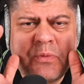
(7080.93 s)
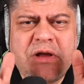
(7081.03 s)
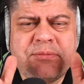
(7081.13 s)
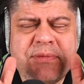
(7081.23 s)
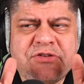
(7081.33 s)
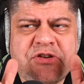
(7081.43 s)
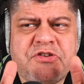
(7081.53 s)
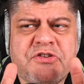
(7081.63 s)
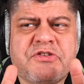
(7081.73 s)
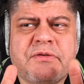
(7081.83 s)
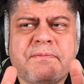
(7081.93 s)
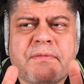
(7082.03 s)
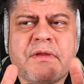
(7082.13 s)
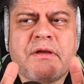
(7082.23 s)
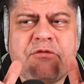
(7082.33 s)
one message is
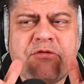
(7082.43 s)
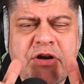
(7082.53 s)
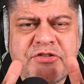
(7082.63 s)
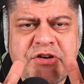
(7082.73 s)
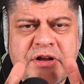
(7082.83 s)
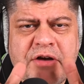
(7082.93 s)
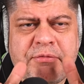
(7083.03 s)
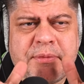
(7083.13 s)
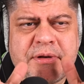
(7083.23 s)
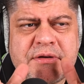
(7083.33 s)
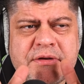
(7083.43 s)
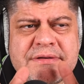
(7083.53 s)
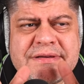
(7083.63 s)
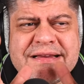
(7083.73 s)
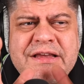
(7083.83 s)
Russian government,
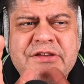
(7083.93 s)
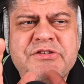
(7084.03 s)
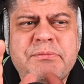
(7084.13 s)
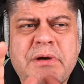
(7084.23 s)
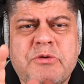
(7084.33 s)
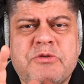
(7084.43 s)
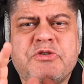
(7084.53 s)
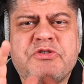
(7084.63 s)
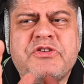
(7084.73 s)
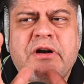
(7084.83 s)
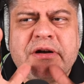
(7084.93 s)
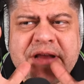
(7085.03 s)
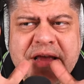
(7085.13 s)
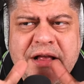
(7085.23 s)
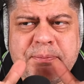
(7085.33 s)
is about to
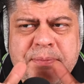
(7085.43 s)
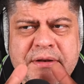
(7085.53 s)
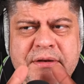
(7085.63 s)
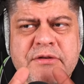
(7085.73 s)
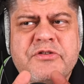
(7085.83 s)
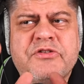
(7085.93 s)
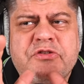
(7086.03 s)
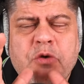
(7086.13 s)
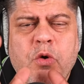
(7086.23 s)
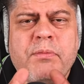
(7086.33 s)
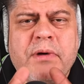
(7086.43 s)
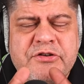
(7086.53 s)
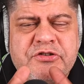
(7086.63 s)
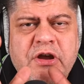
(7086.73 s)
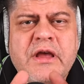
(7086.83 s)
start helping so
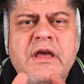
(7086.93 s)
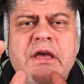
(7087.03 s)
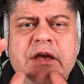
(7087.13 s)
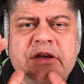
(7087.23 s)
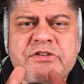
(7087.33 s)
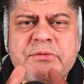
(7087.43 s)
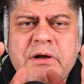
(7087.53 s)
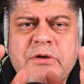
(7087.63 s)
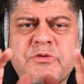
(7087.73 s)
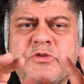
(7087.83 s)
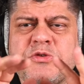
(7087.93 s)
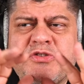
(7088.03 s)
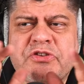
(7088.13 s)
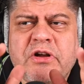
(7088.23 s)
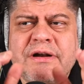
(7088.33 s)
much, is about to
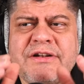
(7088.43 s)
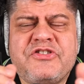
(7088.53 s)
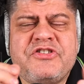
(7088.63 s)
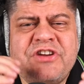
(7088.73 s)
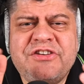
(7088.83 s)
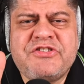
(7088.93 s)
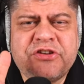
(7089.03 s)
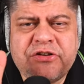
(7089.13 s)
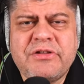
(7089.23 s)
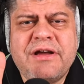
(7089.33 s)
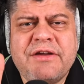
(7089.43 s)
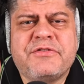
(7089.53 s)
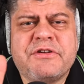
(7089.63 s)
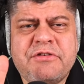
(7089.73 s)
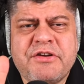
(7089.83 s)
start changing
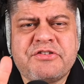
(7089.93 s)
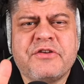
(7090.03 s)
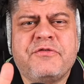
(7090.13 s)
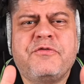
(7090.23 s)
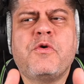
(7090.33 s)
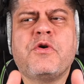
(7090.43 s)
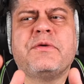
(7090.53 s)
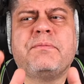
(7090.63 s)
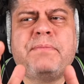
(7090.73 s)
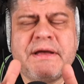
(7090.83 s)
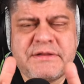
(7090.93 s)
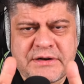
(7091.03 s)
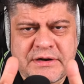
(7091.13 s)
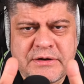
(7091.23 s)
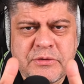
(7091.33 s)
life in Russia for the
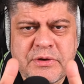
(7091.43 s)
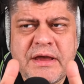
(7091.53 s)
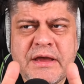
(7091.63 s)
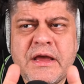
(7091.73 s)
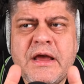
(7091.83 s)
better, okay?